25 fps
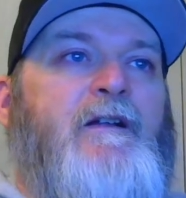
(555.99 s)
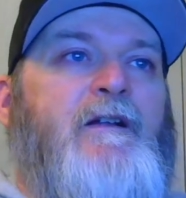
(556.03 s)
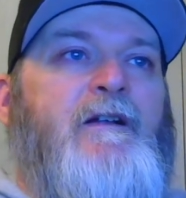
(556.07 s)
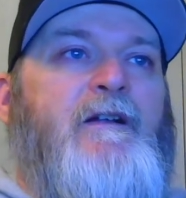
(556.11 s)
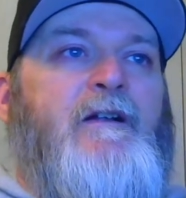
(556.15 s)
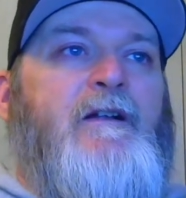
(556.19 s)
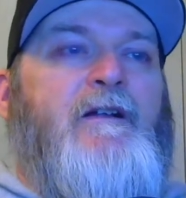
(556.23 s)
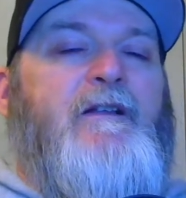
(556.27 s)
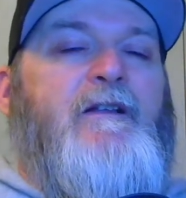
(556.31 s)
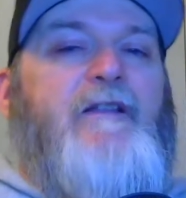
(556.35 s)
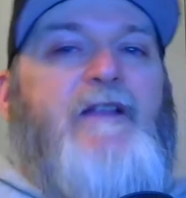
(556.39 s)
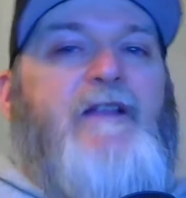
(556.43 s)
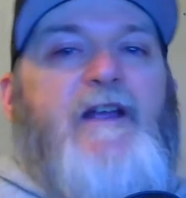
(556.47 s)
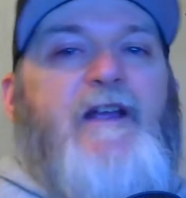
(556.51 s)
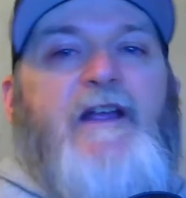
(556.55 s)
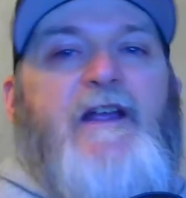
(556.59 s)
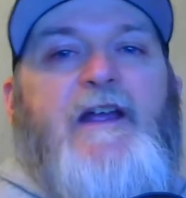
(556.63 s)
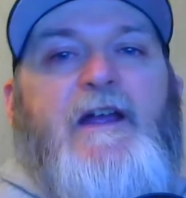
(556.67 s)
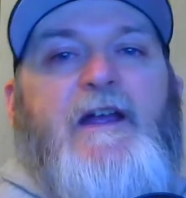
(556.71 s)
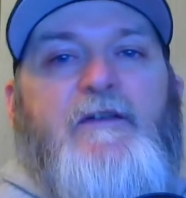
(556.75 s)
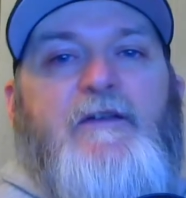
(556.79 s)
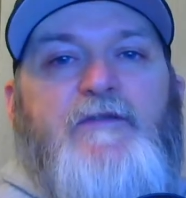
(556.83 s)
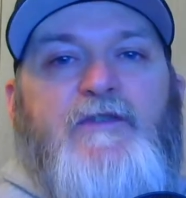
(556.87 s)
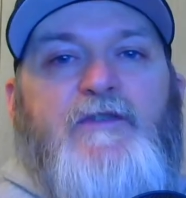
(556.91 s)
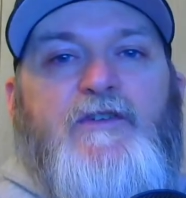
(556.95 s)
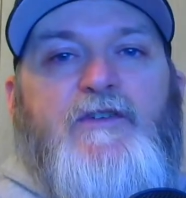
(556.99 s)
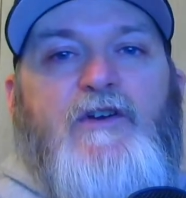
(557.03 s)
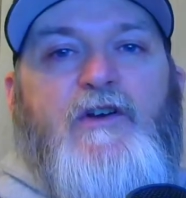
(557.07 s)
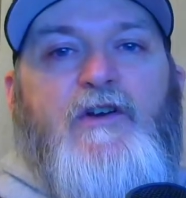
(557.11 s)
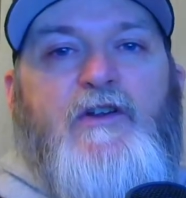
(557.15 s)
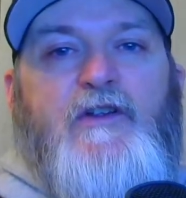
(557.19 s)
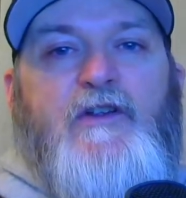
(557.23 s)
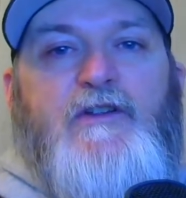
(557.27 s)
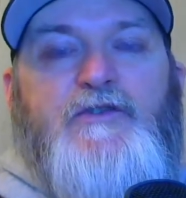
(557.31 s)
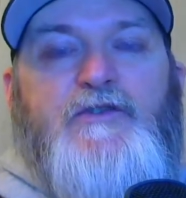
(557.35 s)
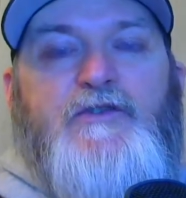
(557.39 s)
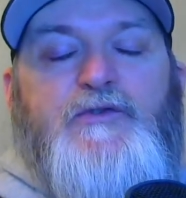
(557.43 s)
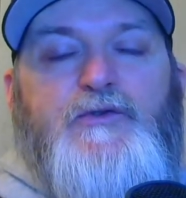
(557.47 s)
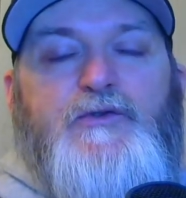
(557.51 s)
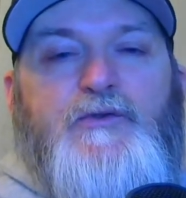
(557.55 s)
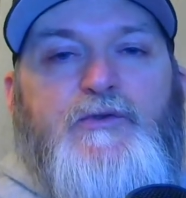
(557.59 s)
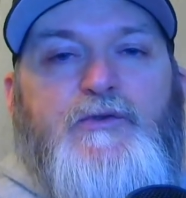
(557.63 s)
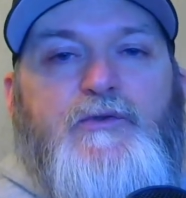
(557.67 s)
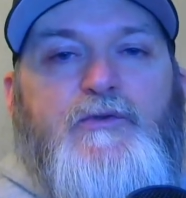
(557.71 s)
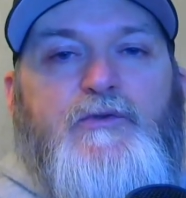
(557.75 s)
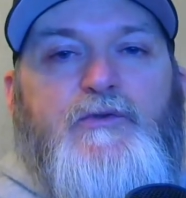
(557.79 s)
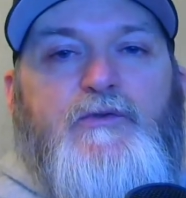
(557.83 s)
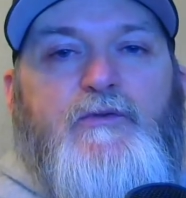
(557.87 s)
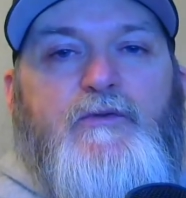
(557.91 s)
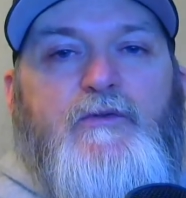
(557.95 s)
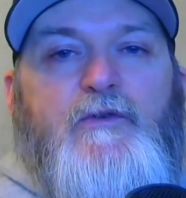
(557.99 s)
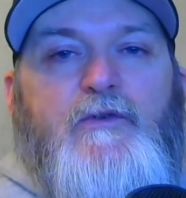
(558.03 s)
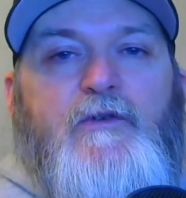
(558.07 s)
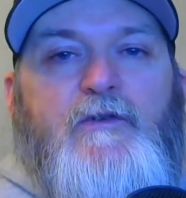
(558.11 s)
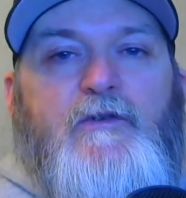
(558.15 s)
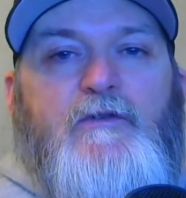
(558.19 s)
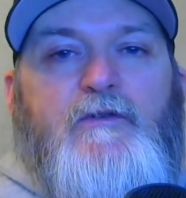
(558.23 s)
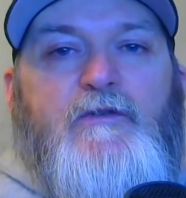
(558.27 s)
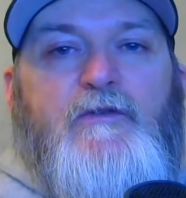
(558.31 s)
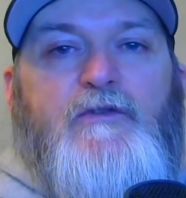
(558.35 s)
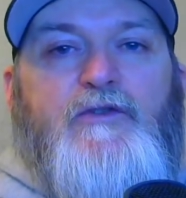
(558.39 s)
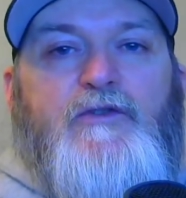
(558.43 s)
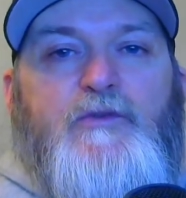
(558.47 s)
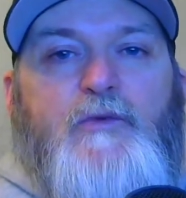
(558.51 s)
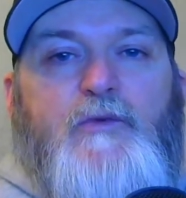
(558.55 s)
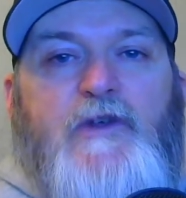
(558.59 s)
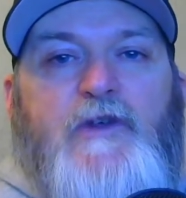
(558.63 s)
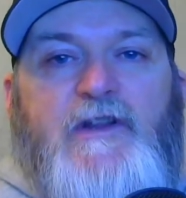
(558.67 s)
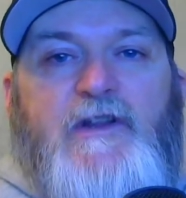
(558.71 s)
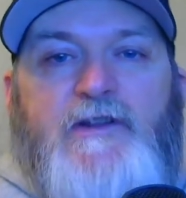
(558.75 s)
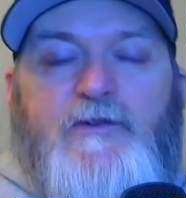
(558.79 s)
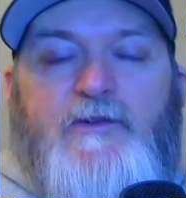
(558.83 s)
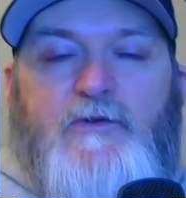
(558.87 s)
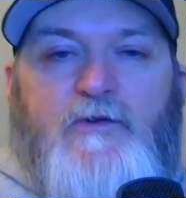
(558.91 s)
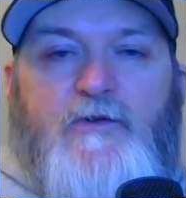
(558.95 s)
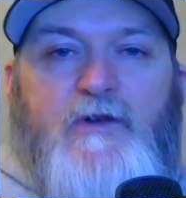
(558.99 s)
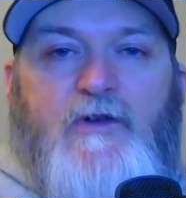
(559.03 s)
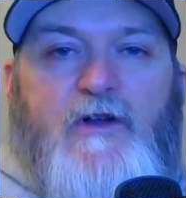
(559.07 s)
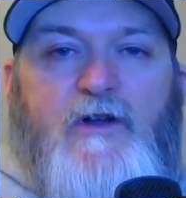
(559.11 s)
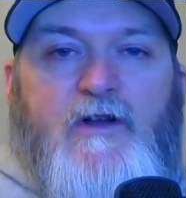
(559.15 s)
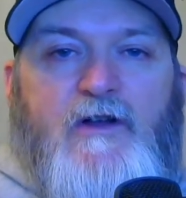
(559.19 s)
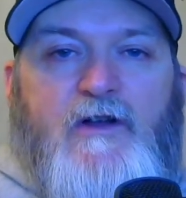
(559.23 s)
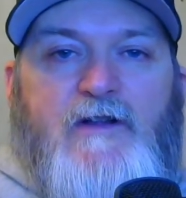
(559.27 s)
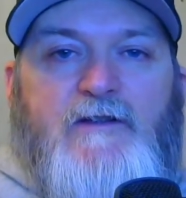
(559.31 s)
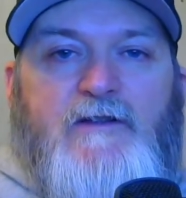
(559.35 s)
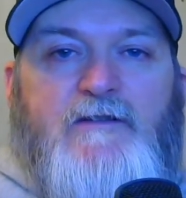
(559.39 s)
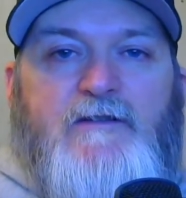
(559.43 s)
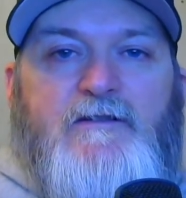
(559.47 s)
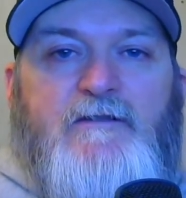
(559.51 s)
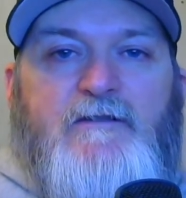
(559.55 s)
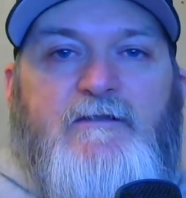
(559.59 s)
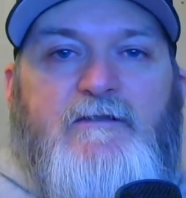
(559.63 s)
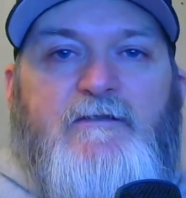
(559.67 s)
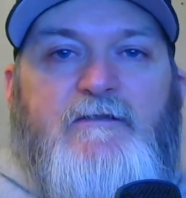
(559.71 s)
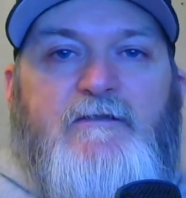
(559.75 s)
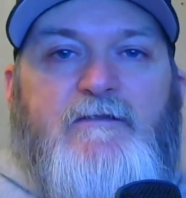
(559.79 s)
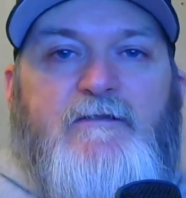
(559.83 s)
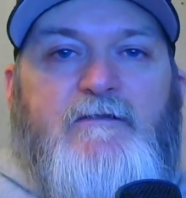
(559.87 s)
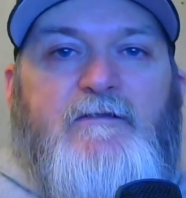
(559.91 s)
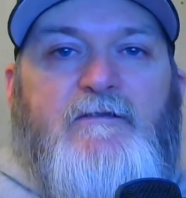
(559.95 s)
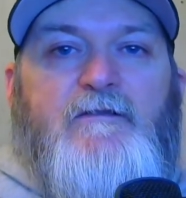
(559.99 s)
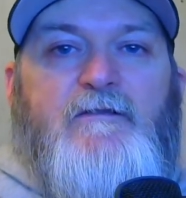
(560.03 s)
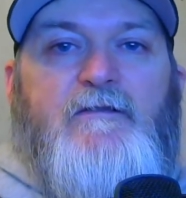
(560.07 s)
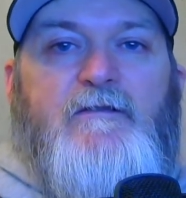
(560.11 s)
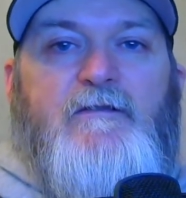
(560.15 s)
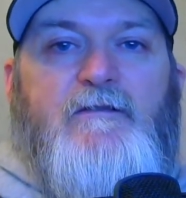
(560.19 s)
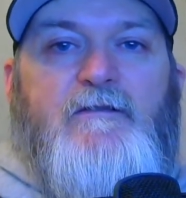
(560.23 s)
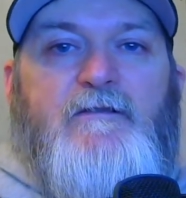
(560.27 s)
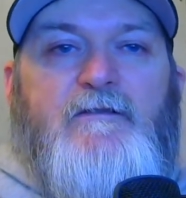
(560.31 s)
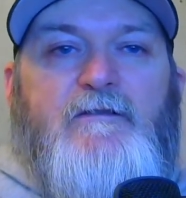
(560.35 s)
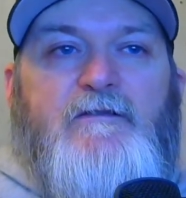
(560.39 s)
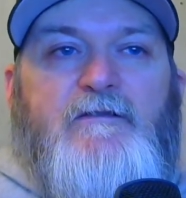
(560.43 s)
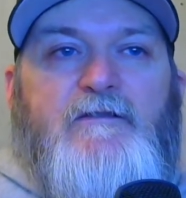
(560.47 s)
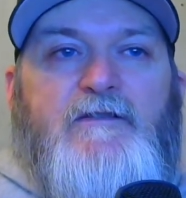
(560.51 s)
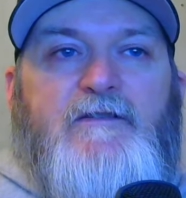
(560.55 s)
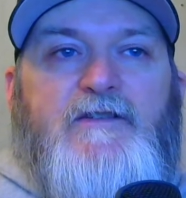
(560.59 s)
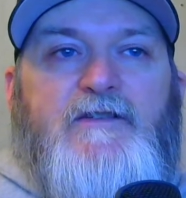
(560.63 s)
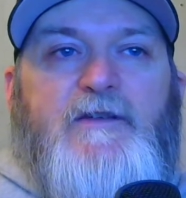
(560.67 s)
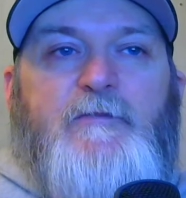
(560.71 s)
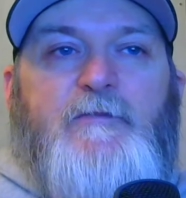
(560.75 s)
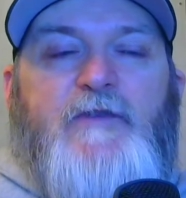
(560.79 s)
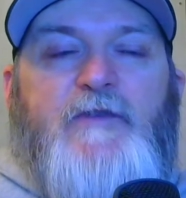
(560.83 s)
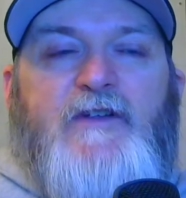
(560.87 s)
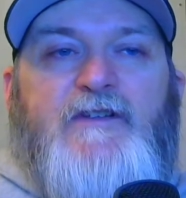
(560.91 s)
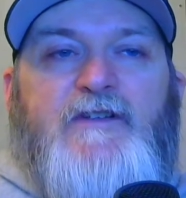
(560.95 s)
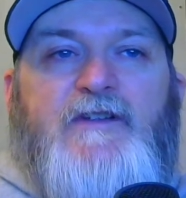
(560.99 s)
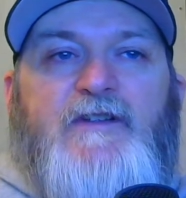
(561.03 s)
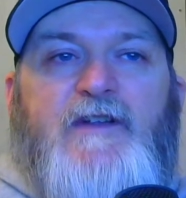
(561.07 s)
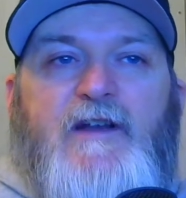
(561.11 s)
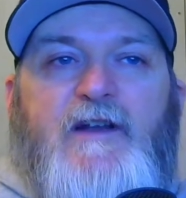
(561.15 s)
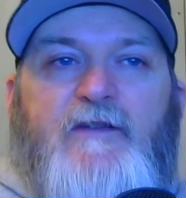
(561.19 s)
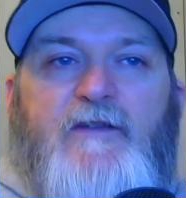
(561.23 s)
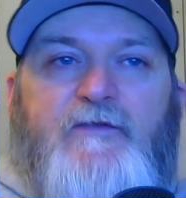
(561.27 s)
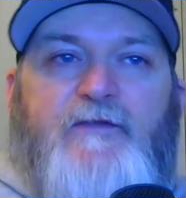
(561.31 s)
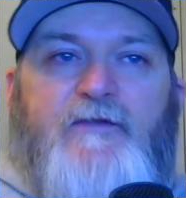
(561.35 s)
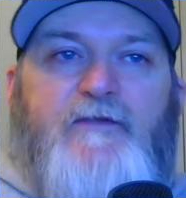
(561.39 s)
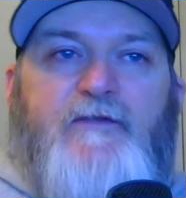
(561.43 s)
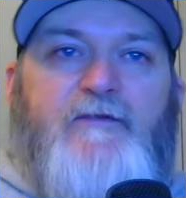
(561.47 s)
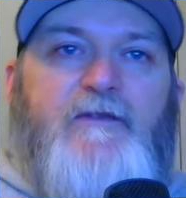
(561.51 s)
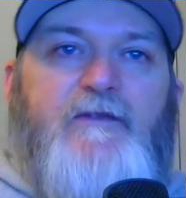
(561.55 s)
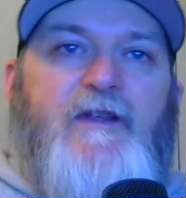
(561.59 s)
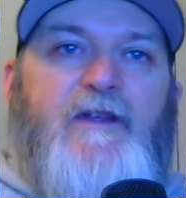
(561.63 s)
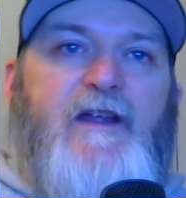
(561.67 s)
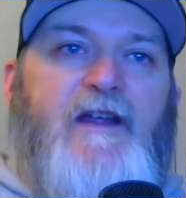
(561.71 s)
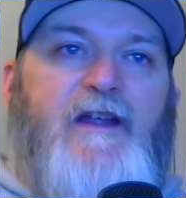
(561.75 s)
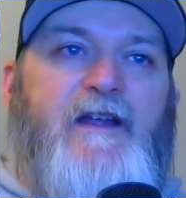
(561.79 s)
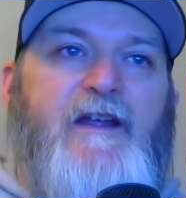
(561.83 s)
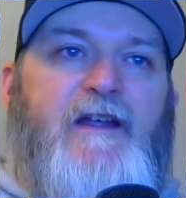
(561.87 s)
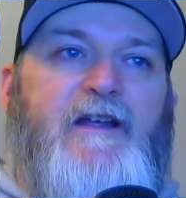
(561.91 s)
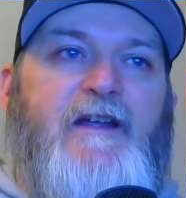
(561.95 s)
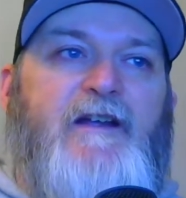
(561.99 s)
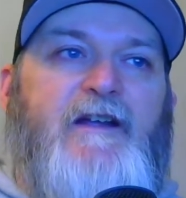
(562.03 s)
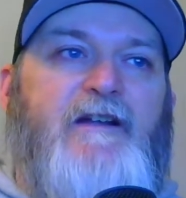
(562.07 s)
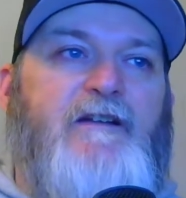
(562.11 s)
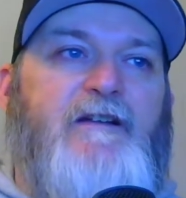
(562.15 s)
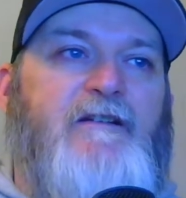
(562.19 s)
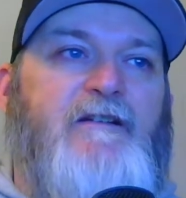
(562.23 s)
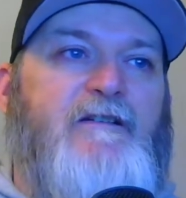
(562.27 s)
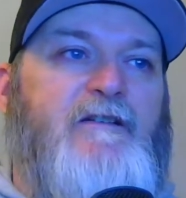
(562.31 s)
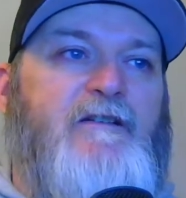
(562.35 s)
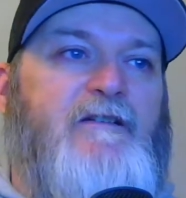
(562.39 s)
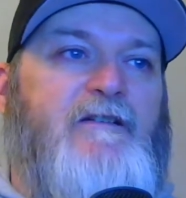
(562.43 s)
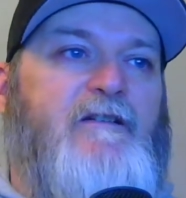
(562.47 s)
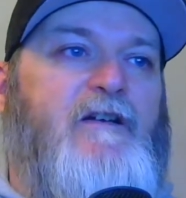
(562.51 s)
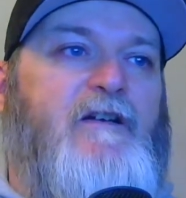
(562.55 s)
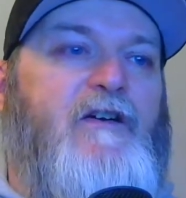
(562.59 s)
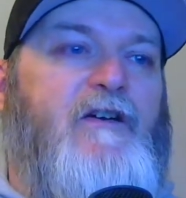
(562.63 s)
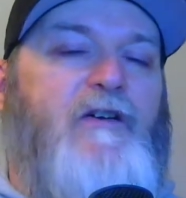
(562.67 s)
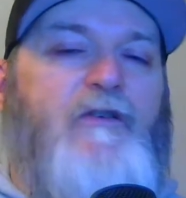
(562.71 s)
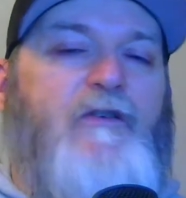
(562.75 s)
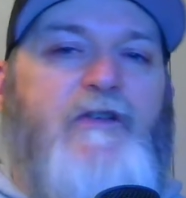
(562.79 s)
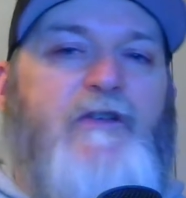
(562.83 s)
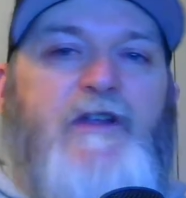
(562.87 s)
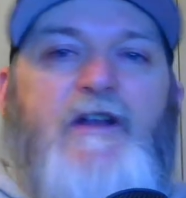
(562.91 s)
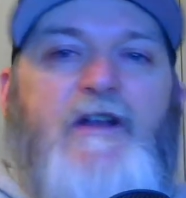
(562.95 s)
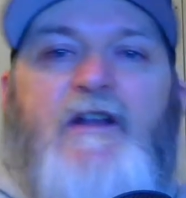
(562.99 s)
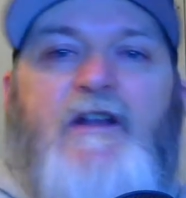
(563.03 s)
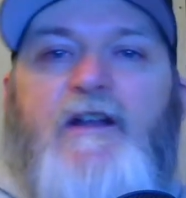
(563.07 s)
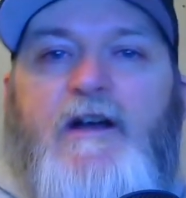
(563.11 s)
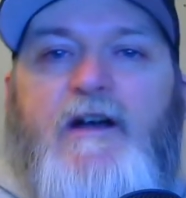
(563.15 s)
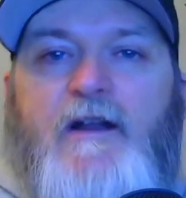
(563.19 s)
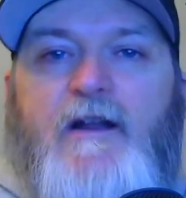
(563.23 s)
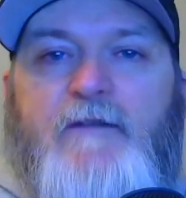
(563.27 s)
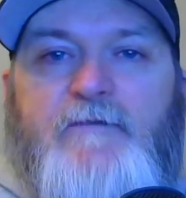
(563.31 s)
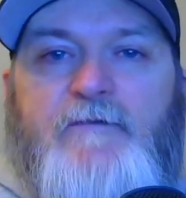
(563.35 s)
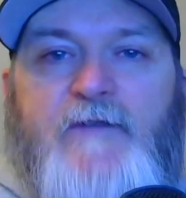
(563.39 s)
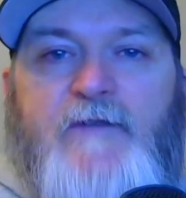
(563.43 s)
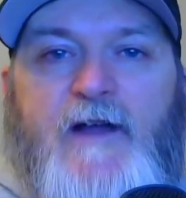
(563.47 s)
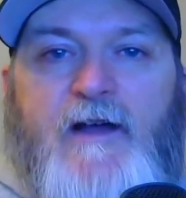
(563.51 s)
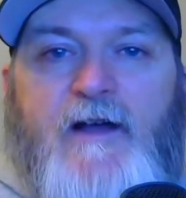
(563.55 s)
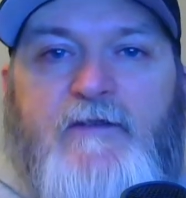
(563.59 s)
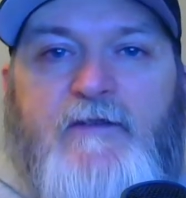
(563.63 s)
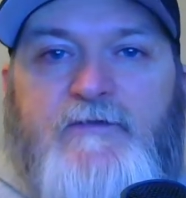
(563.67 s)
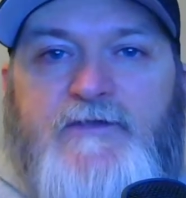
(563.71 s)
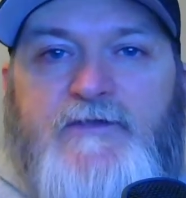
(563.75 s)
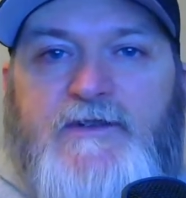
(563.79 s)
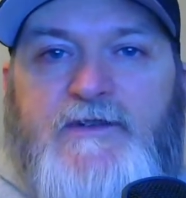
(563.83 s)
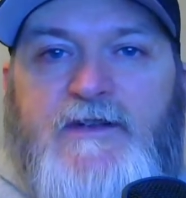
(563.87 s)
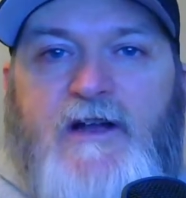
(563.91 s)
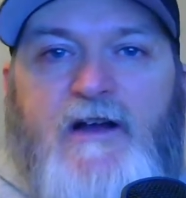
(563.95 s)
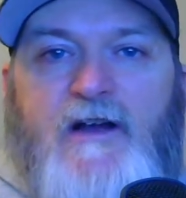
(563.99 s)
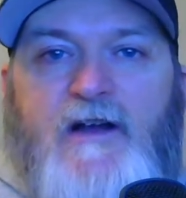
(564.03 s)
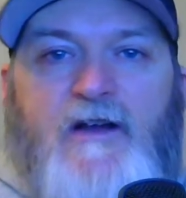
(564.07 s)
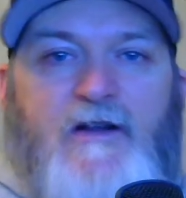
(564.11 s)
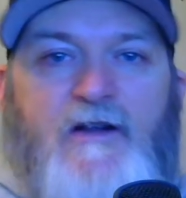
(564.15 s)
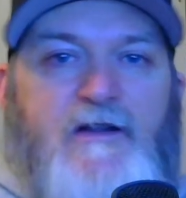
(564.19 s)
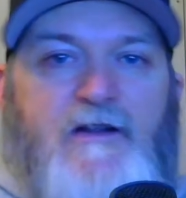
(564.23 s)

they have started to dwindle on some of the stuff, and I'll get a lot of out of stock,